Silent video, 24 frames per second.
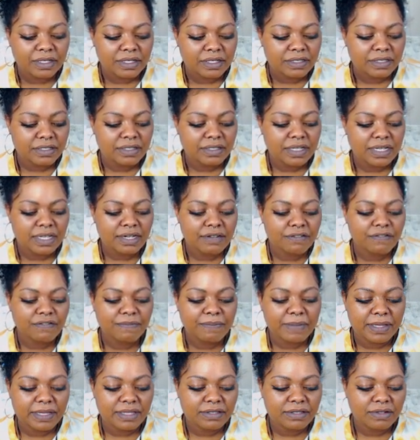Ten of
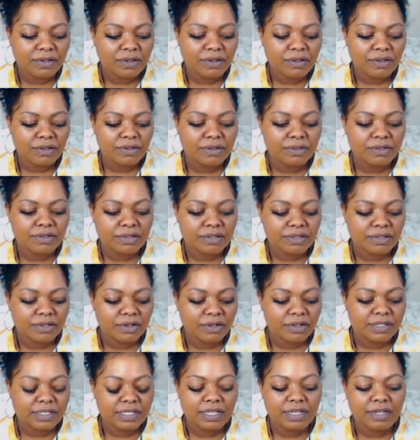Pentacles
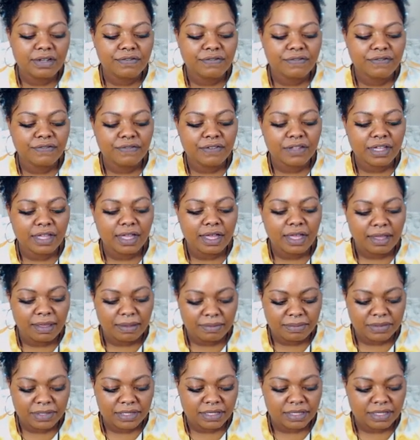or Ten of
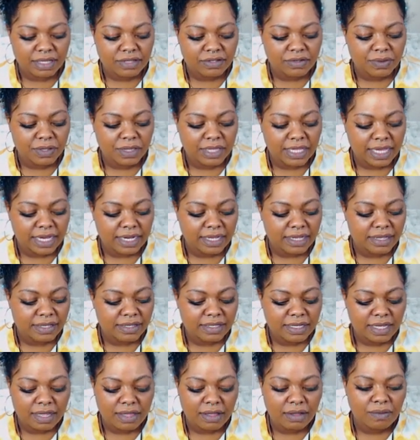Cups. That's what that
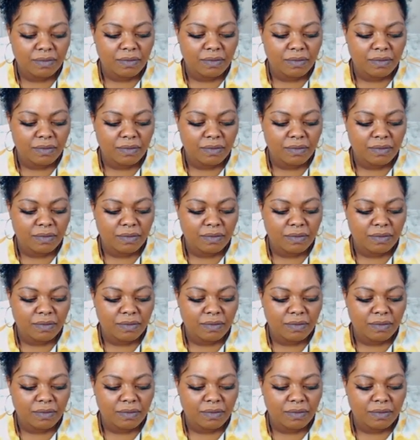is. Yeah.